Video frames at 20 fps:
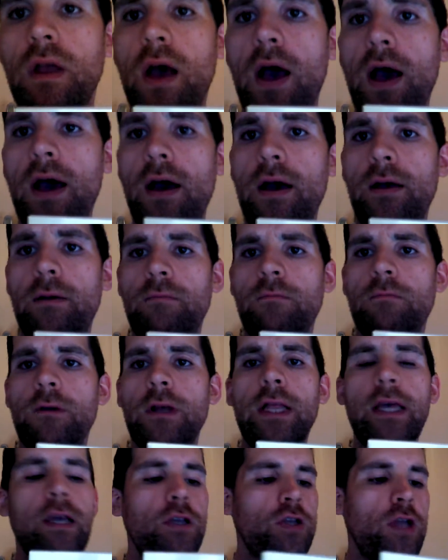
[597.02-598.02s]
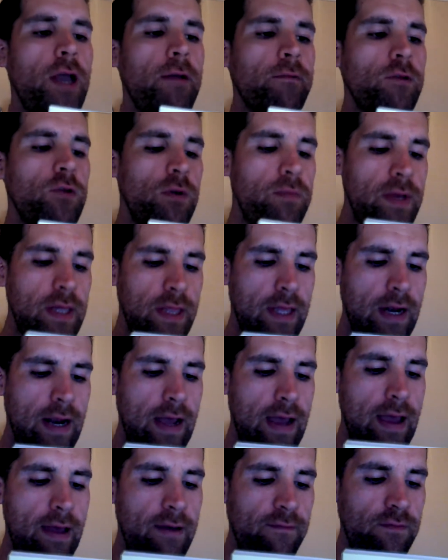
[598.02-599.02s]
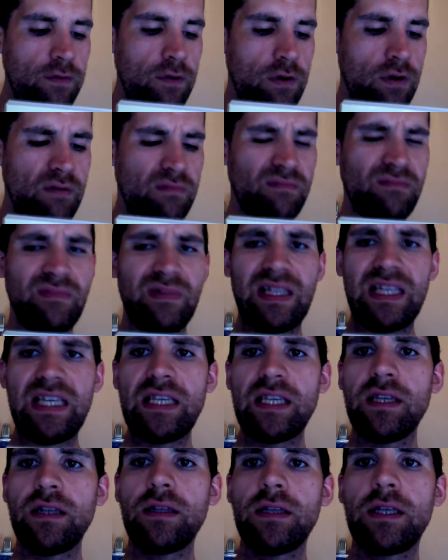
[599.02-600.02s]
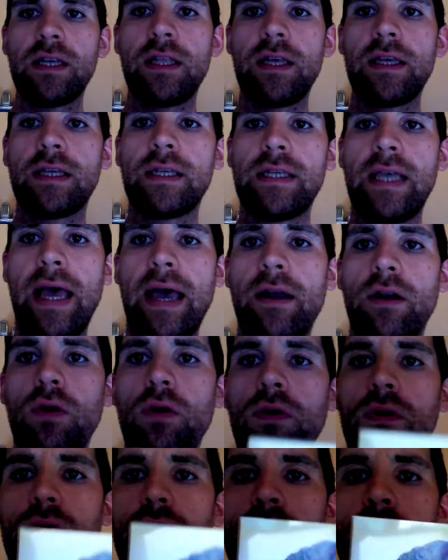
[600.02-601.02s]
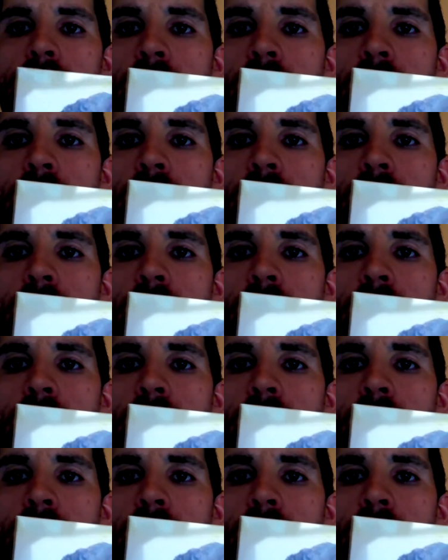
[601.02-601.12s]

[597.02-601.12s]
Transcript: I'm really ashamed to admit that I haven't listened to this at all.